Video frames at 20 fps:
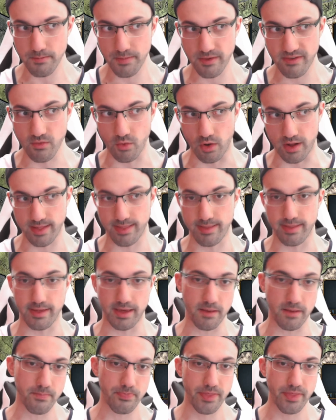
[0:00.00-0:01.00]
It's one
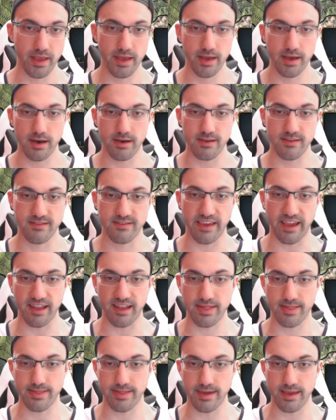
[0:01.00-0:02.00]
thing. The second
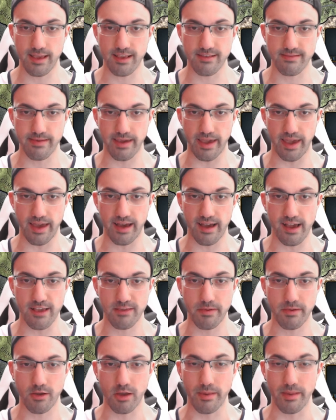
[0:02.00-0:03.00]
thing is the AI has
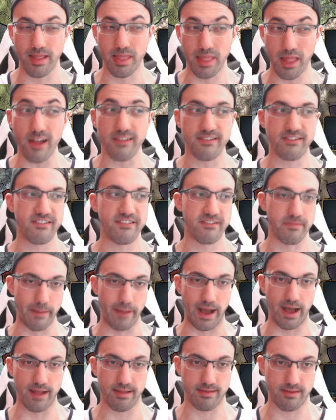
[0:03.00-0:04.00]
become a lot
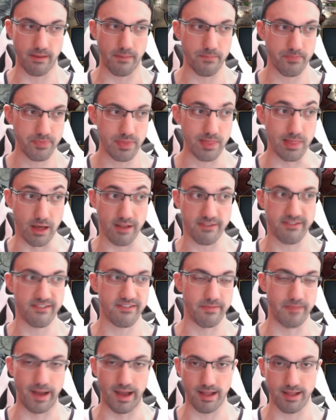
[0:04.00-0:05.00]
smarter.
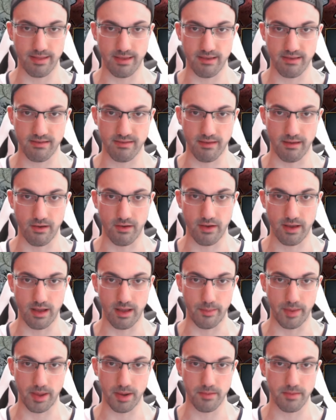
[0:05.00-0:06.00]
So, I
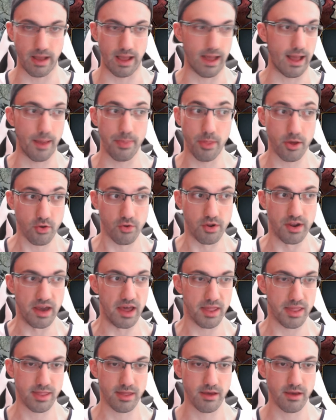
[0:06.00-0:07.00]
mean, I'm not good
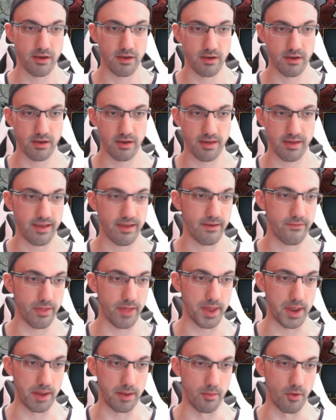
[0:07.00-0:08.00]
enough for
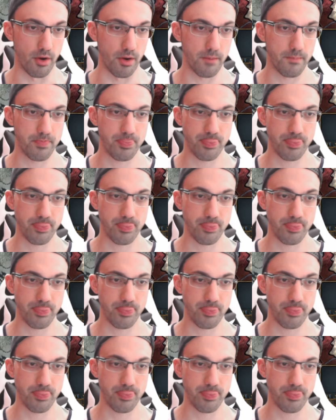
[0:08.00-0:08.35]
that anymore.